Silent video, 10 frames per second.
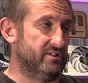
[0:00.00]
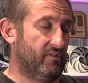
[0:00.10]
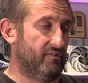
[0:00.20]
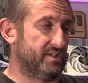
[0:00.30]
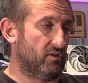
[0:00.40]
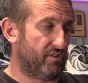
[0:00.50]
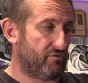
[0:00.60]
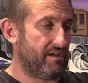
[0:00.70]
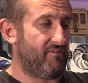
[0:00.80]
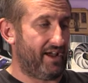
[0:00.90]
and you've obviously got
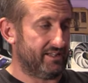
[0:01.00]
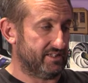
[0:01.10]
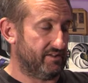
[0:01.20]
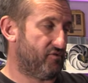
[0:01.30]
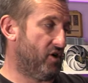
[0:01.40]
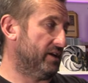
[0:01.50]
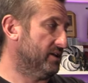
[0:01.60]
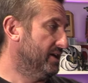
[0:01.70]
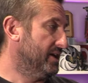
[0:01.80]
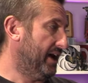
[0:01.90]
three fans in the front
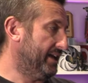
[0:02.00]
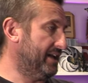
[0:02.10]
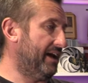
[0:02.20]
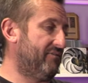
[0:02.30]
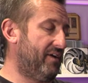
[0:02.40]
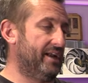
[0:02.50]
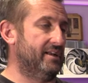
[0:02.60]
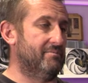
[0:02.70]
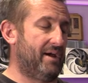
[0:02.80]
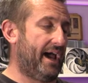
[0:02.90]
and then that fan
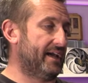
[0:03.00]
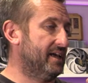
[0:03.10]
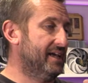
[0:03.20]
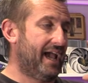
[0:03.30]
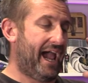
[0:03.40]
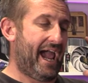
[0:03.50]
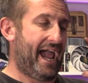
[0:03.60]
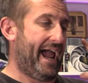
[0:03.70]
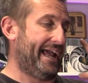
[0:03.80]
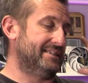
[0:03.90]
in the back,
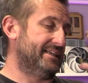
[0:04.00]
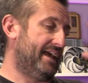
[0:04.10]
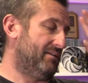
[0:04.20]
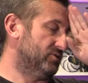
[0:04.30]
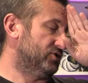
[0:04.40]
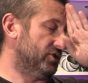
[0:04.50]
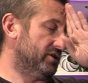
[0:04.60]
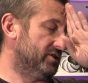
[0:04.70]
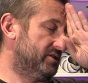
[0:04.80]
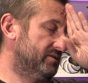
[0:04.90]
and it was
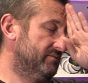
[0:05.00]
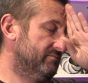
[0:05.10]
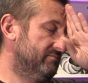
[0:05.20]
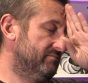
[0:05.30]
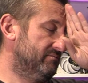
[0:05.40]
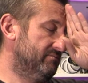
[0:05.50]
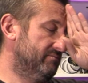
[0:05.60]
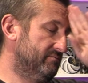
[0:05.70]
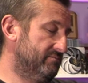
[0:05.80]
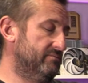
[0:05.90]
just,
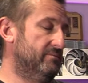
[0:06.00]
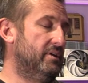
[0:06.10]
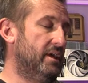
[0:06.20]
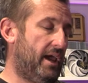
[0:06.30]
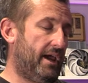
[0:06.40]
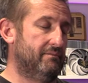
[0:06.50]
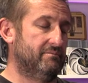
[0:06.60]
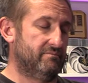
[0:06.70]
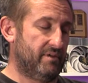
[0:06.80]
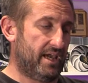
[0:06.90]
yeah,
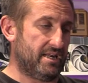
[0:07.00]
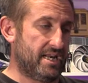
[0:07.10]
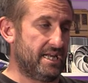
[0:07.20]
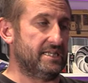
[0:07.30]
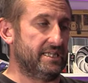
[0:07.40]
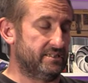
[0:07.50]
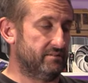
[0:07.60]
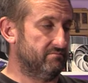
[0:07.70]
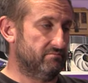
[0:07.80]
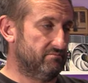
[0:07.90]
it needed
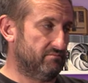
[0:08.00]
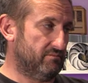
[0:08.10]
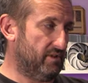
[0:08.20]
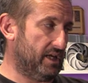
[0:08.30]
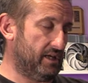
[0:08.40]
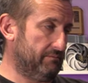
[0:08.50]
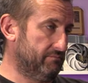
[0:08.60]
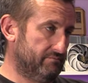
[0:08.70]
the,